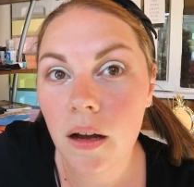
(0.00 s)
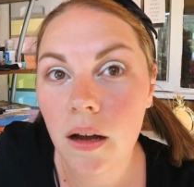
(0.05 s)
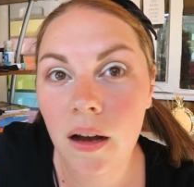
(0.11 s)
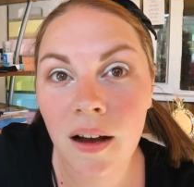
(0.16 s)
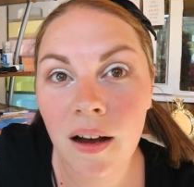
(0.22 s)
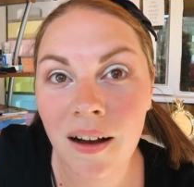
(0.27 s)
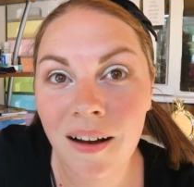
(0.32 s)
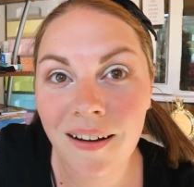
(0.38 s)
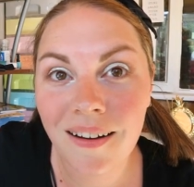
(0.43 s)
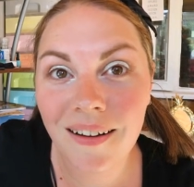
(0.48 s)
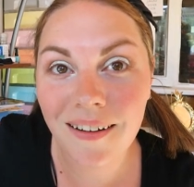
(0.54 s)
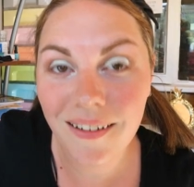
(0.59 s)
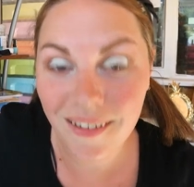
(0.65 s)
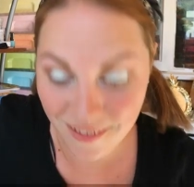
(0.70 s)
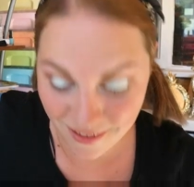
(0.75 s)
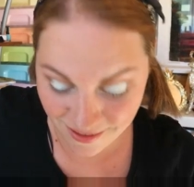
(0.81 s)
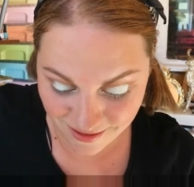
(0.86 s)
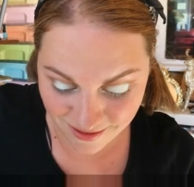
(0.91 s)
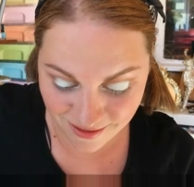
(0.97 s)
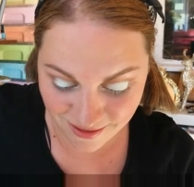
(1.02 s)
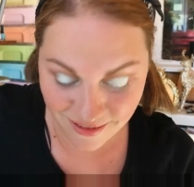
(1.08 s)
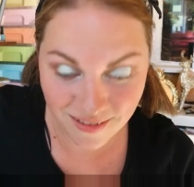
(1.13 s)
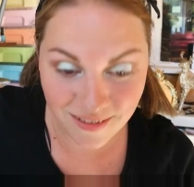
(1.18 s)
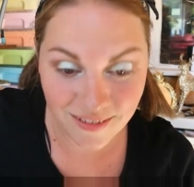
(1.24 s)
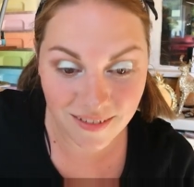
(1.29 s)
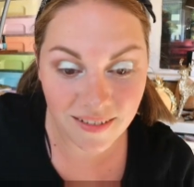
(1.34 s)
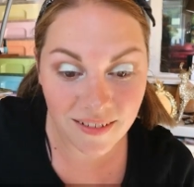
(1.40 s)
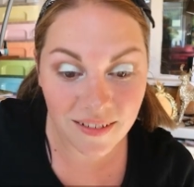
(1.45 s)

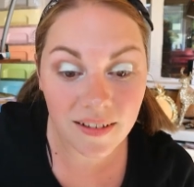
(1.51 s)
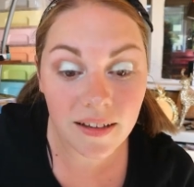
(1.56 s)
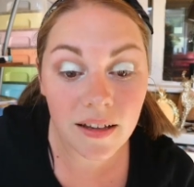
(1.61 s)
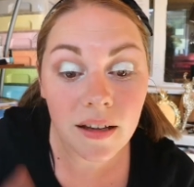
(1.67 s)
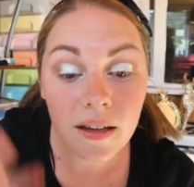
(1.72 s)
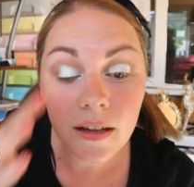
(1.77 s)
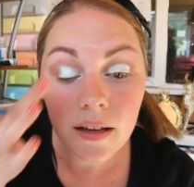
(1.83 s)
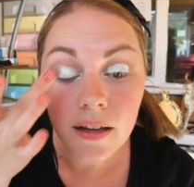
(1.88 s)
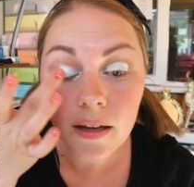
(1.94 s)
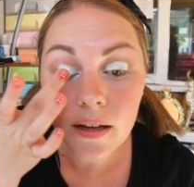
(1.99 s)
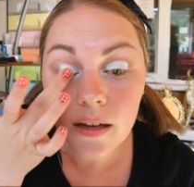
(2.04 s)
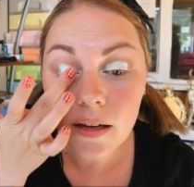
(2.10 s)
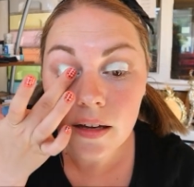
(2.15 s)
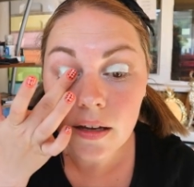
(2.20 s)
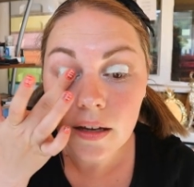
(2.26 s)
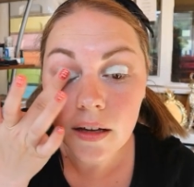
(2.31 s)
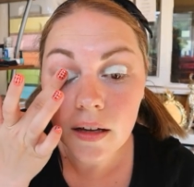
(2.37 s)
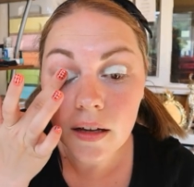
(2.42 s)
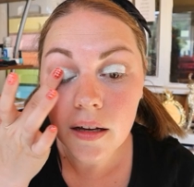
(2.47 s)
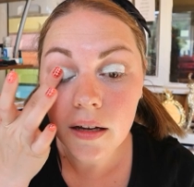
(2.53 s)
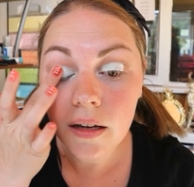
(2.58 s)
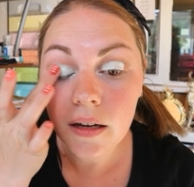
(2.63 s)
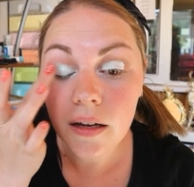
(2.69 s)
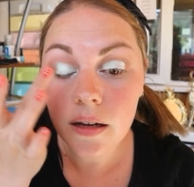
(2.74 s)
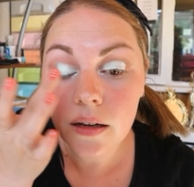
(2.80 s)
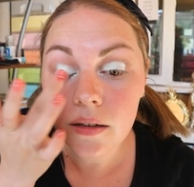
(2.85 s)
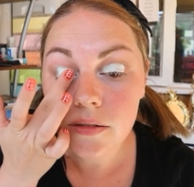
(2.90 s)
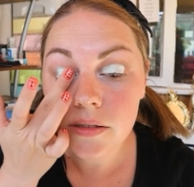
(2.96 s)

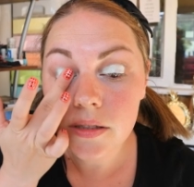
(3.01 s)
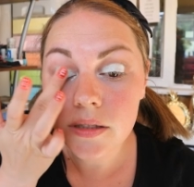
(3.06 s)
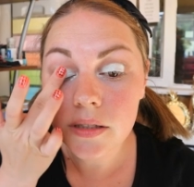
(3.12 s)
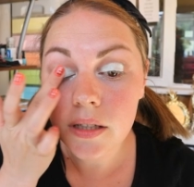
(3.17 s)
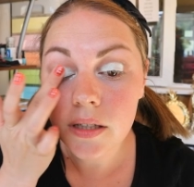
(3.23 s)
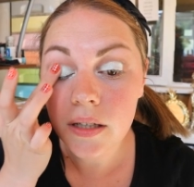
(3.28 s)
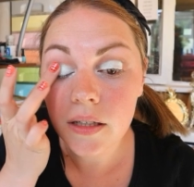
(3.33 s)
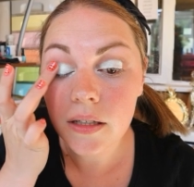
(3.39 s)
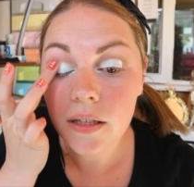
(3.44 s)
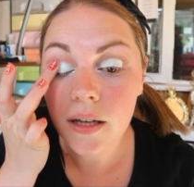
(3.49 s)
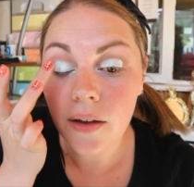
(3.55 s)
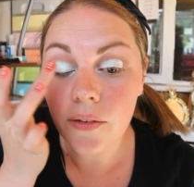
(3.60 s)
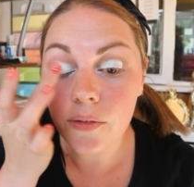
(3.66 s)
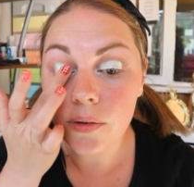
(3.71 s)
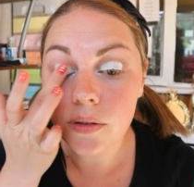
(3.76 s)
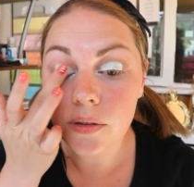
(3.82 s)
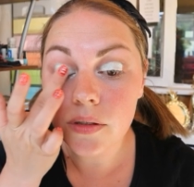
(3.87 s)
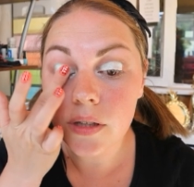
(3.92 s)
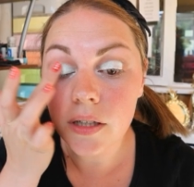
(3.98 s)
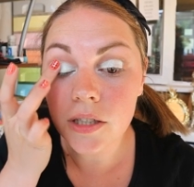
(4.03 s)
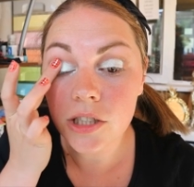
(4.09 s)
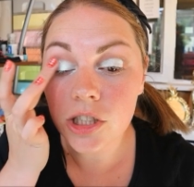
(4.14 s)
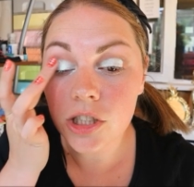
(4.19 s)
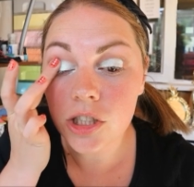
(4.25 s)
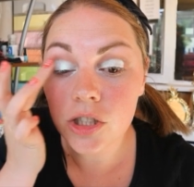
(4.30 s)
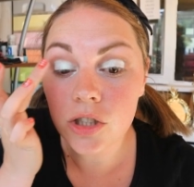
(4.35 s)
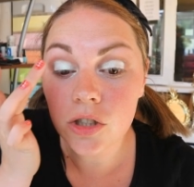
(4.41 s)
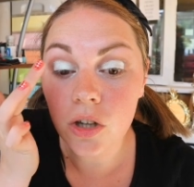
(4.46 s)
I'm just like, everyone's like,
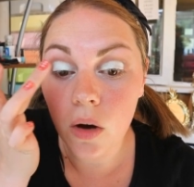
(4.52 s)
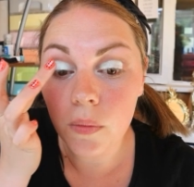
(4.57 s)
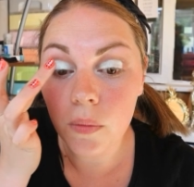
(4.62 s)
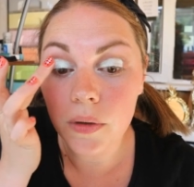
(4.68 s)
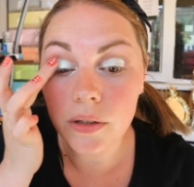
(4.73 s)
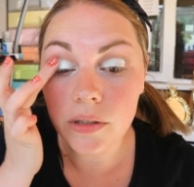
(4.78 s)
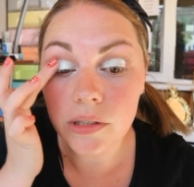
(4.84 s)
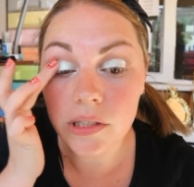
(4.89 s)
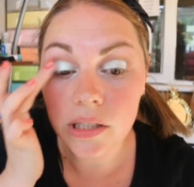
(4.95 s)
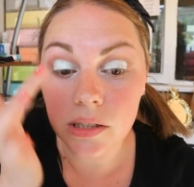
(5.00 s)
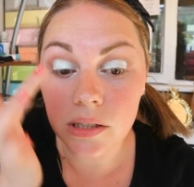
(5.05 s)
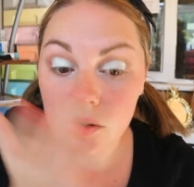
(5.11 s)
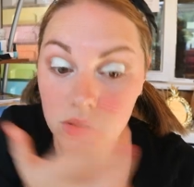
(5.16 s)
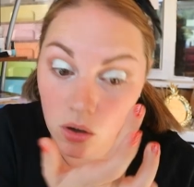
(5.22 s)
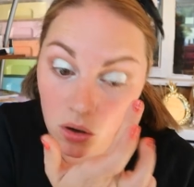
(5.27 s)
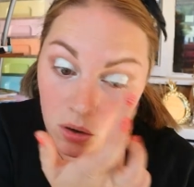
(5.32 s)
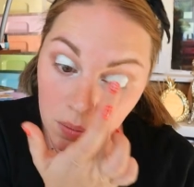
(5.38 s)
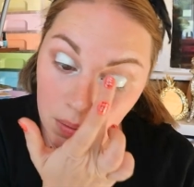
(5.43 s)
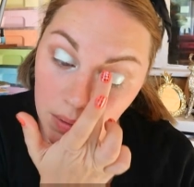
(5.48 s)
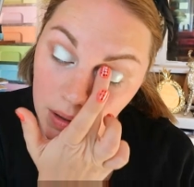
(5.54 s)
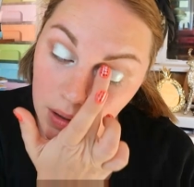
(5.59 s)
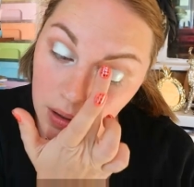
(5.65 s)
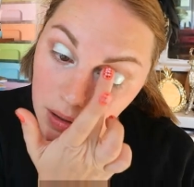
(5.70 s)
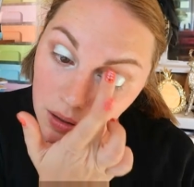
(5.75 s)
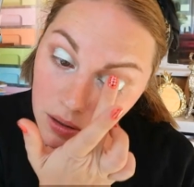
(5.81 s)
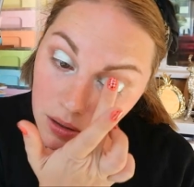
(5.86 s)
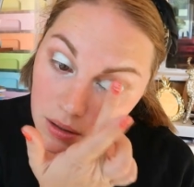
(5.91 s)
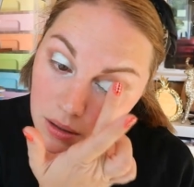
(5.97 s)
just stop, Lucy, stop.
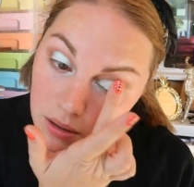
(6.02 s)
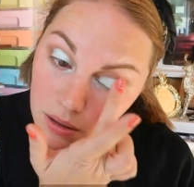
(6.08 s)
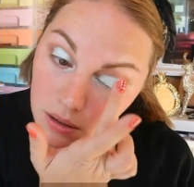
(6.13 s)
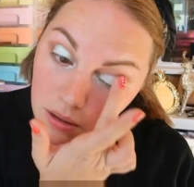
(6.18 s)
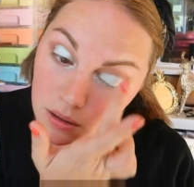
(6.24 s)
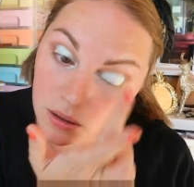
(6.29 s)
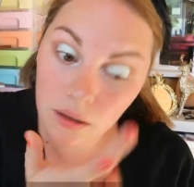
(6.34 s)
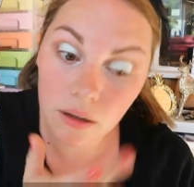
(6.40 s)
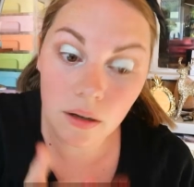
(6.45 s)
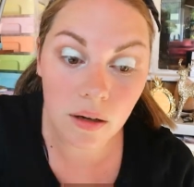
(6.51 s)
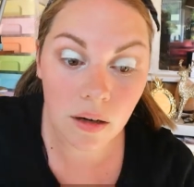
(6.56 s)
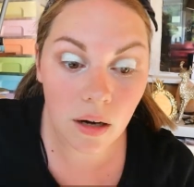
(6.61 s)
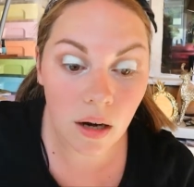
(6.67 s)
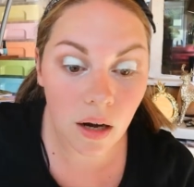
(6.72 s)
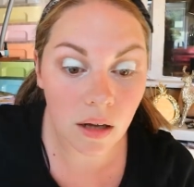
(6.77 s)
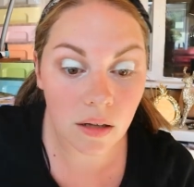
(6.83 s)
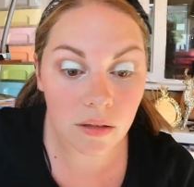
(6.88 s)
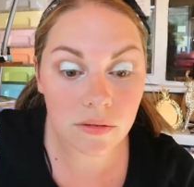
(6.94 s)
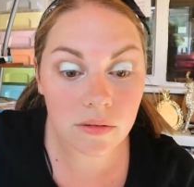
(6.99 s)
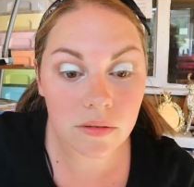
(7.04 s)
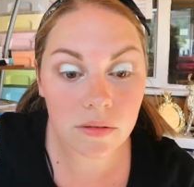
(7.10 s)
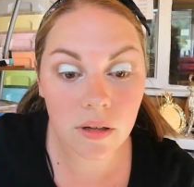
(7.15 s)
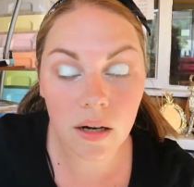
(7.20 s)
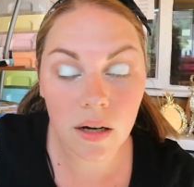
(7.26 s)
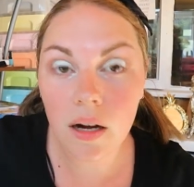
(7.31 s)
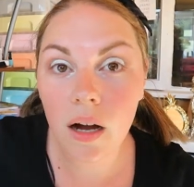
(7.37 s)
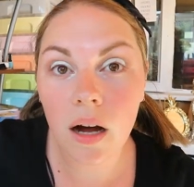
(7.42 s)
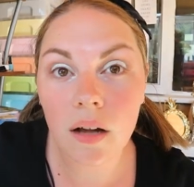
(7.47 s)
And I
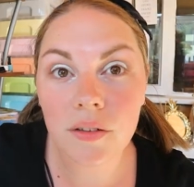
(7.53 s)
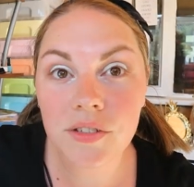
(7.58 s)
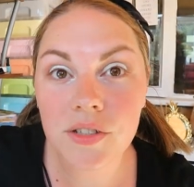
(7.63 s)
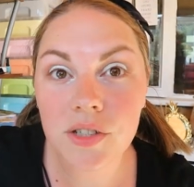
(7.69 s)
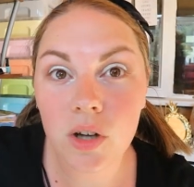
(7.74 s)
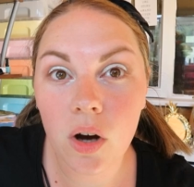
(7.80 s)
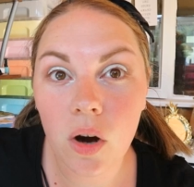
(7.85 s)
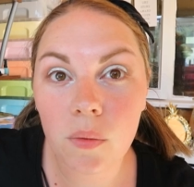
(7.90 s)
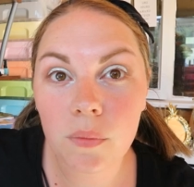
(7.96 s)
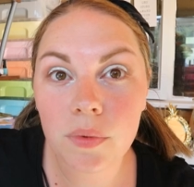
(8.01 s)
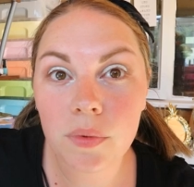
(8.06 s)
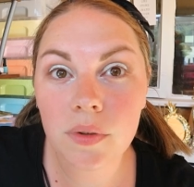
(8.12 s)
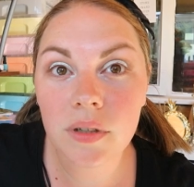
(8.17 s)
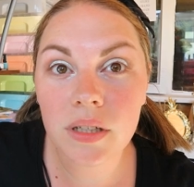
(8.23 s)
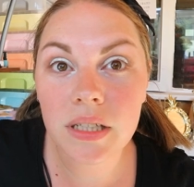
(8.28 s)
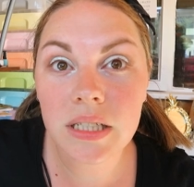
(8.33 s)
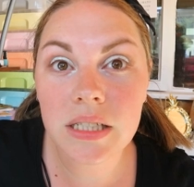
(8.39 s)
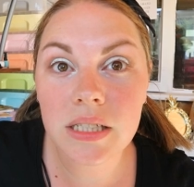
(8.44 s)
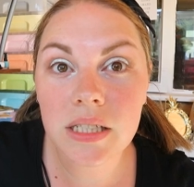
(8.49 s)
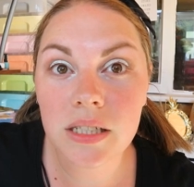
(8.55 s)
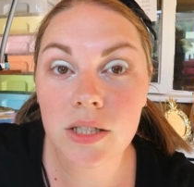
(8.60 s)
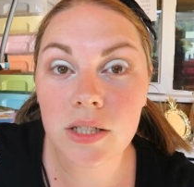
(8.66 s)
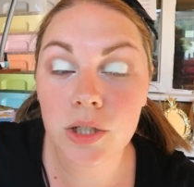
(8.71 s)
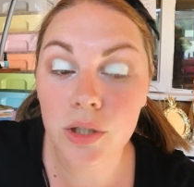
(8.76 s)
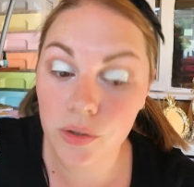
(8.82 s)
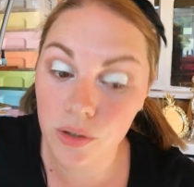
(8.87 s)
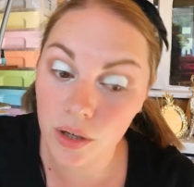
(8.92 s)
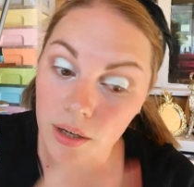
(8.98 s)
can't stop. It's just
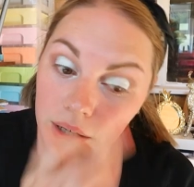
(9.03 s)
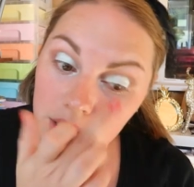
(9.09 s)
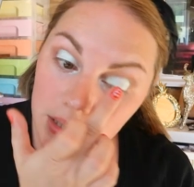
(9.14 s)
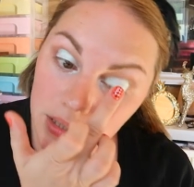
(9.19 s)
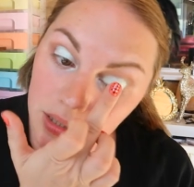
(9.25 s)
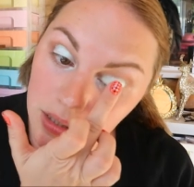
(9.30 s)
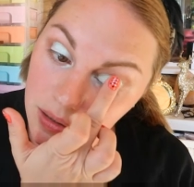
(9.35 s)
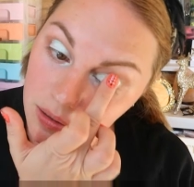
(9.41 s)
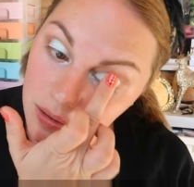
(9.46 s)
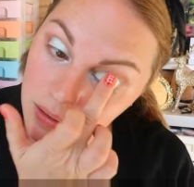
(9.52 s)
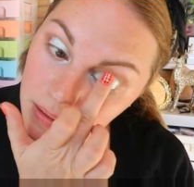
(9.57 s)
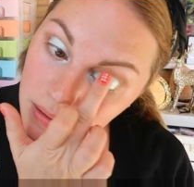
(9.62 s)
too nice.